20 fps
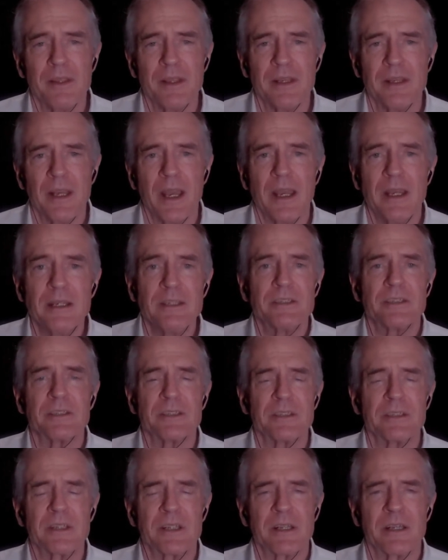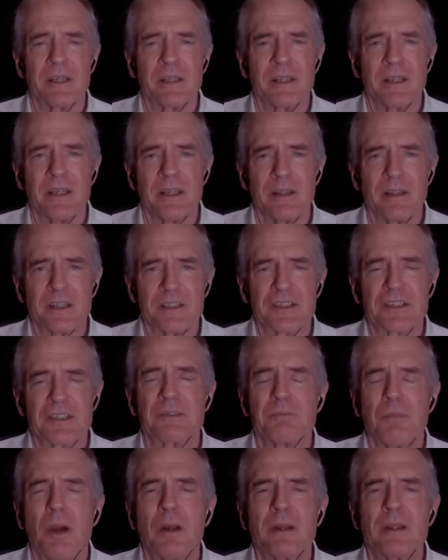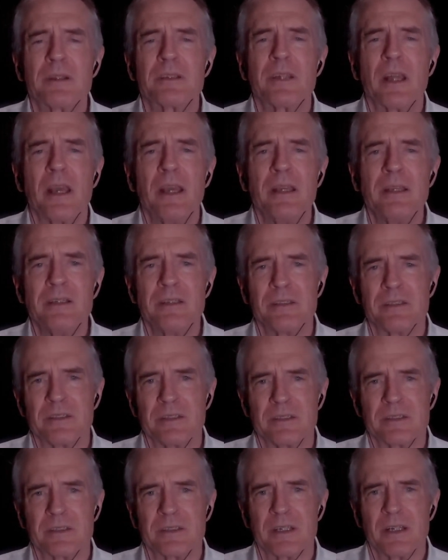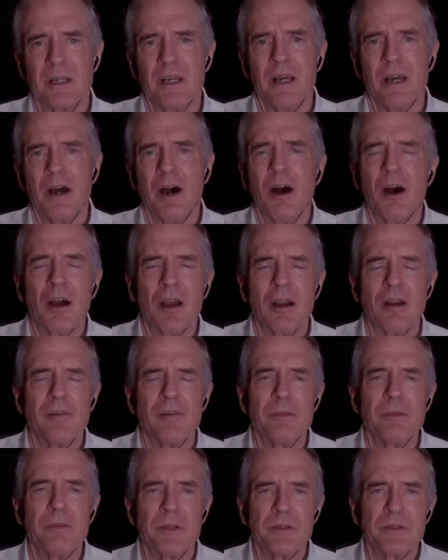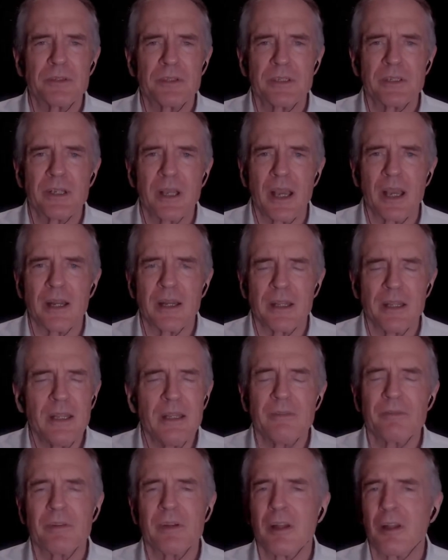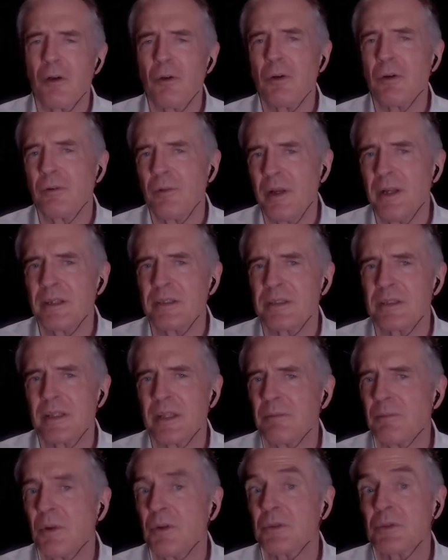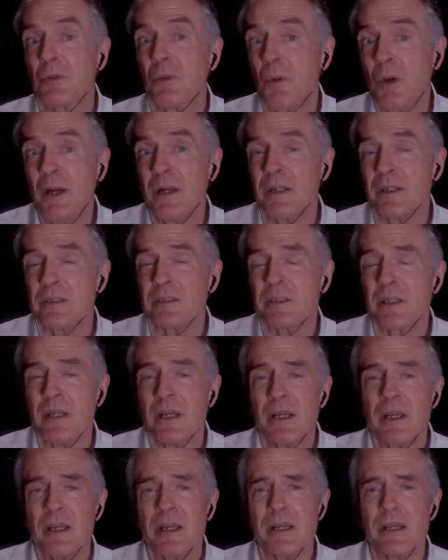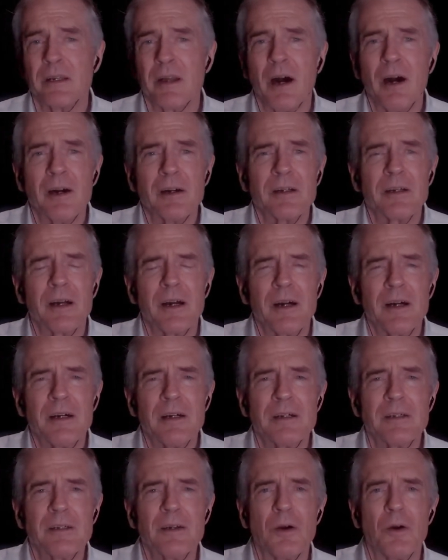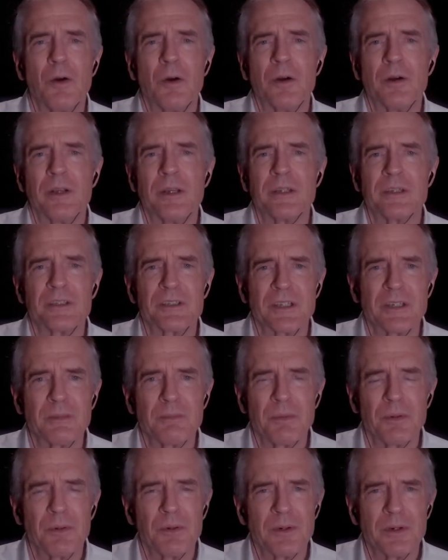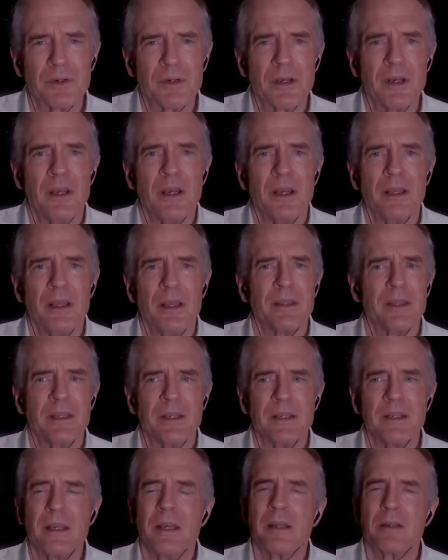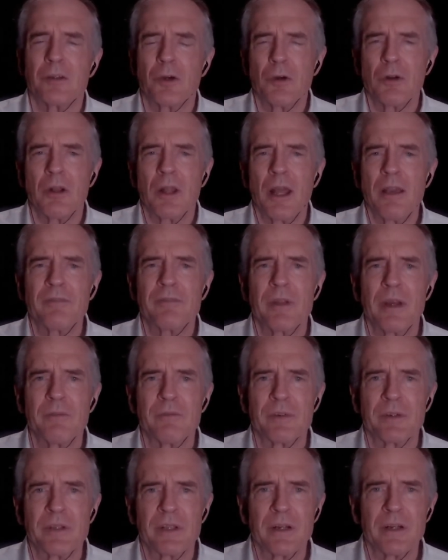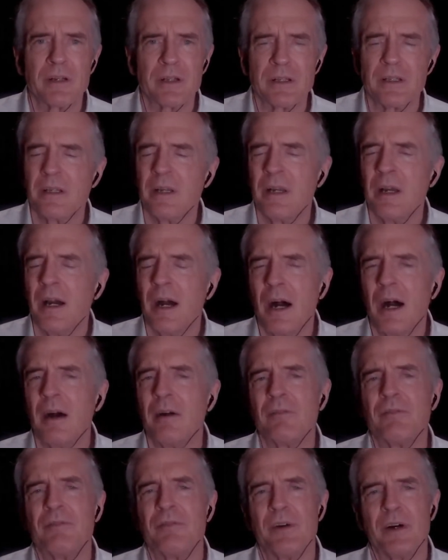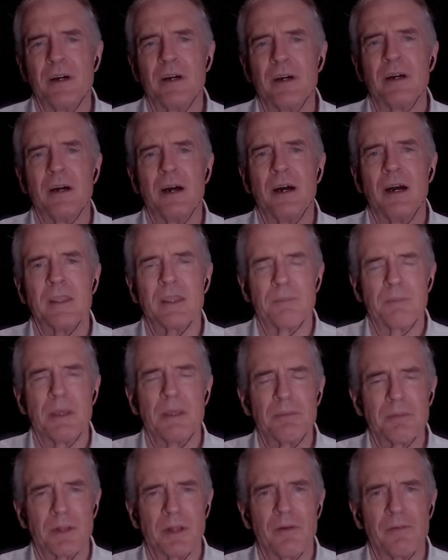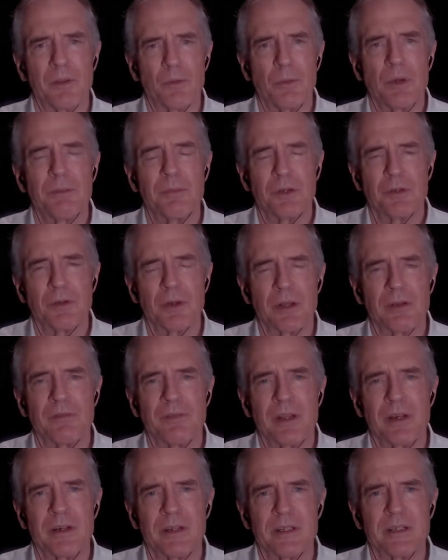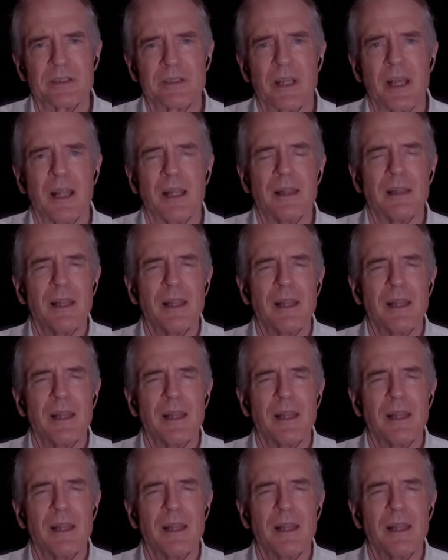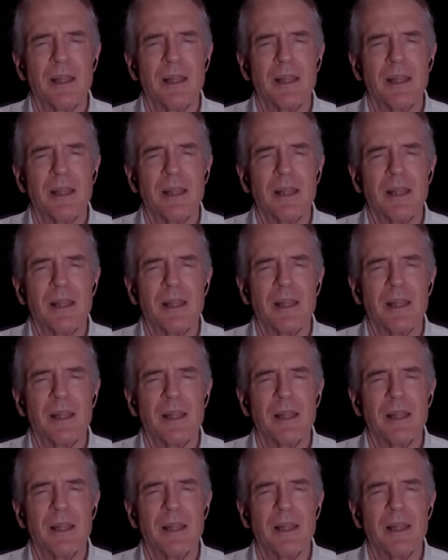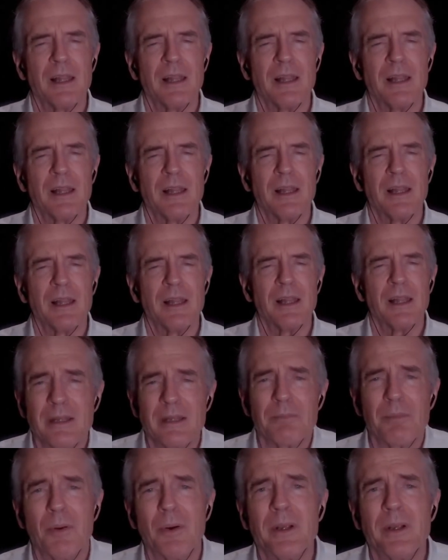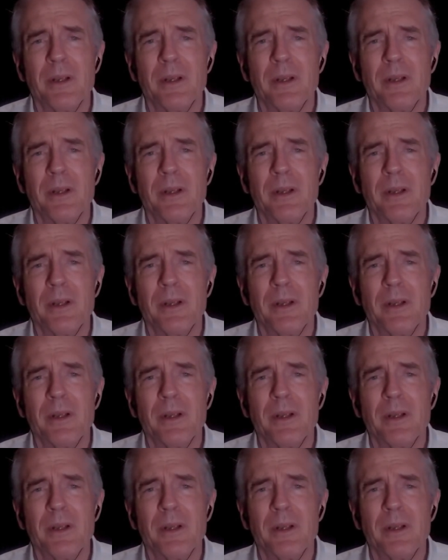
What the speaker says: The Asians, the smartest Asians, are reproducing at even lower rates than most whites. In Hong Kong or in Singapore, the total lifetime fertility of the people, of the women who live there, is less, zero point 0.8, zero point 0.9.